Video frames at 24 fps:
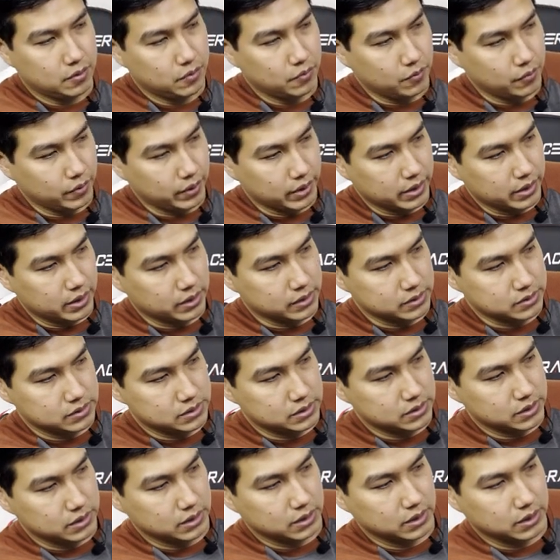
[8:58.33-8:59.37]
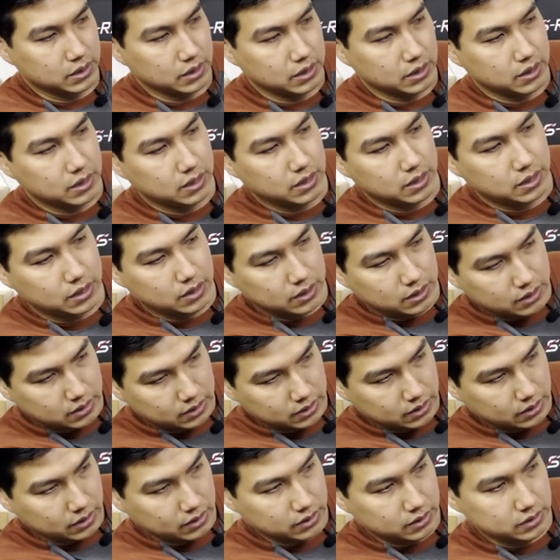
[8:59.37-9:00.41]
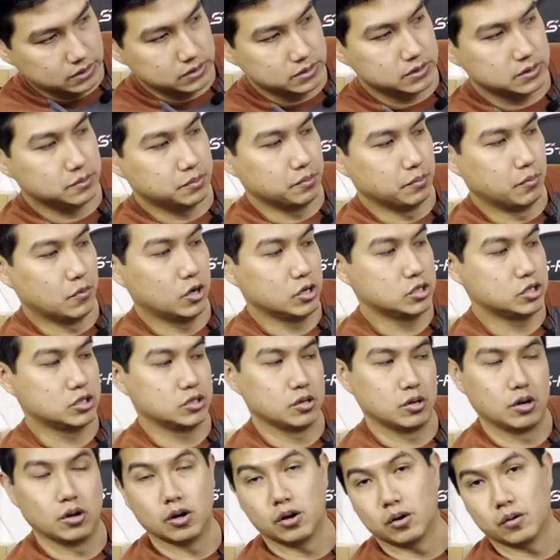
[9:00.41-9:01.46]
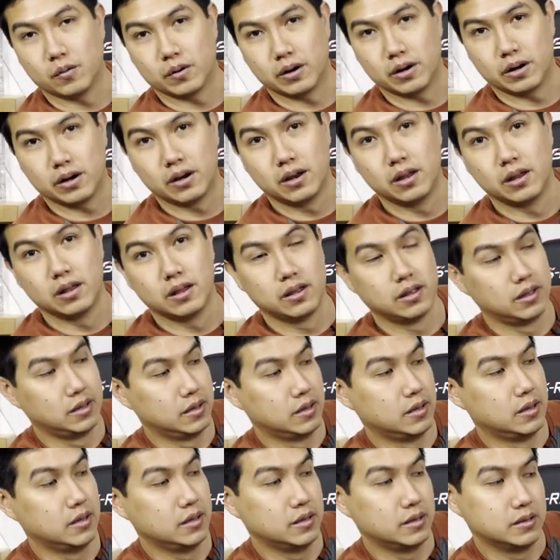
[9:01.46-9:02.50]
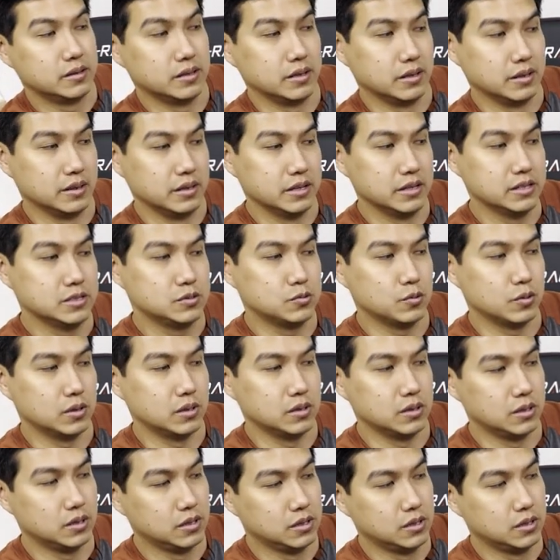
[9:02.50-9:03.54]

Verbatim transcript: we can see that it's much lower than this one.